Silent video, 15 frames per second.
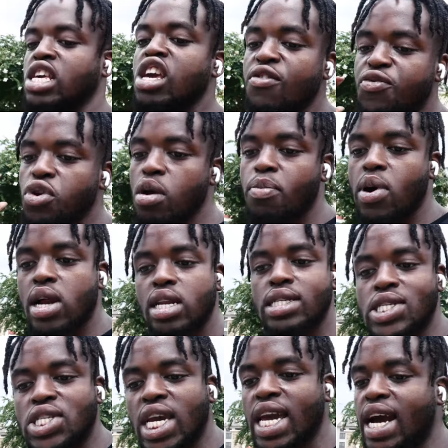If you're a part of the
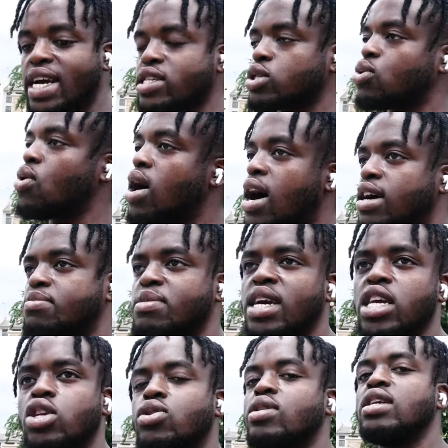J.I. squad,
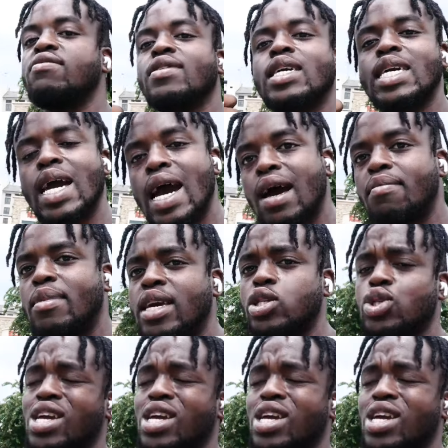man, you're leaving comments,